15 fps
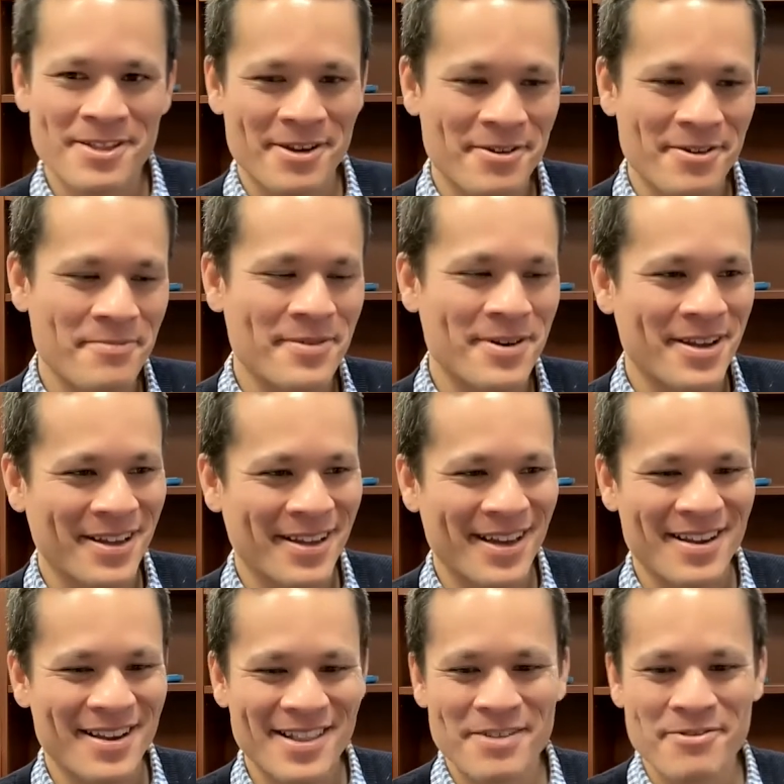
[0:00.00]
so I grew up in
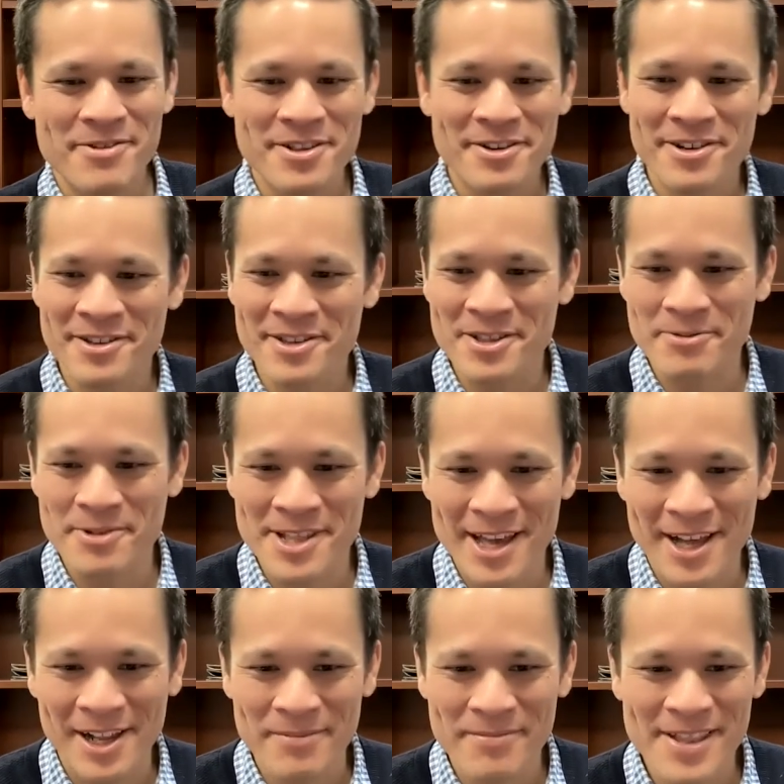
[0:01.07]
a ski resort in the Swiss
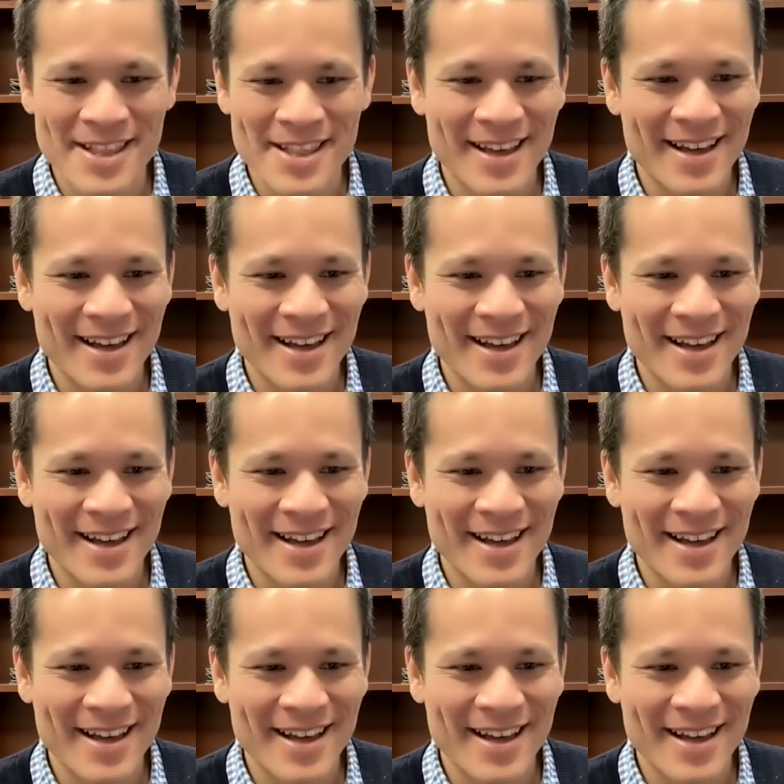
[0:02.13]
Alps.